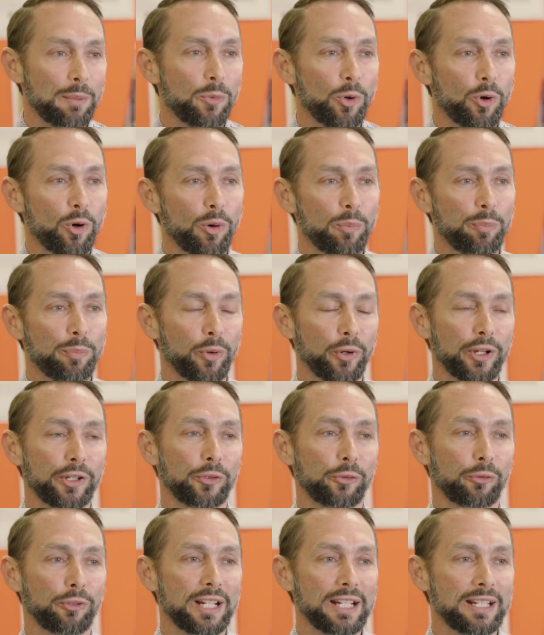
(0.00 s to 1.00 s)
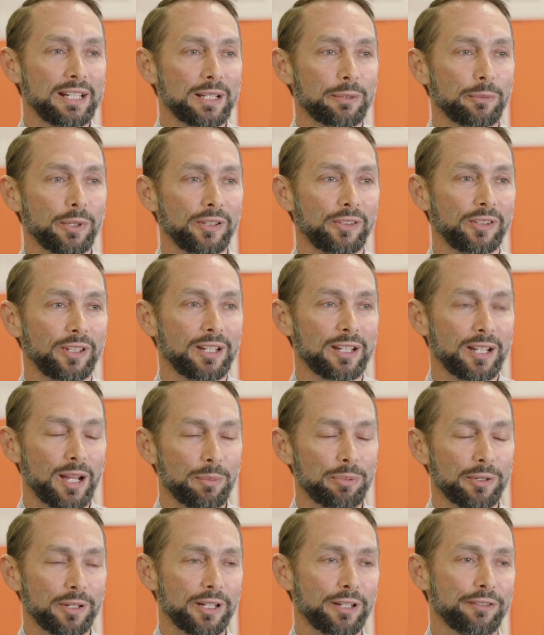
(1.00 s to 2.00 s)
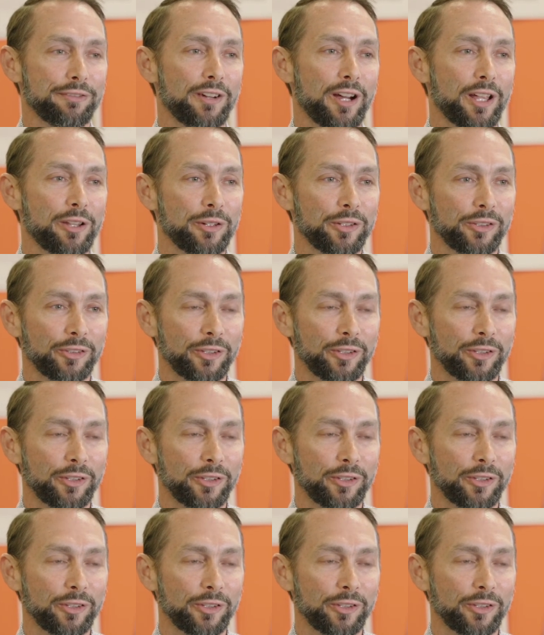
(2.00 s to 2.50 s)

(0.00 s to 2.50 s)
more boys reading, we're setting up a father and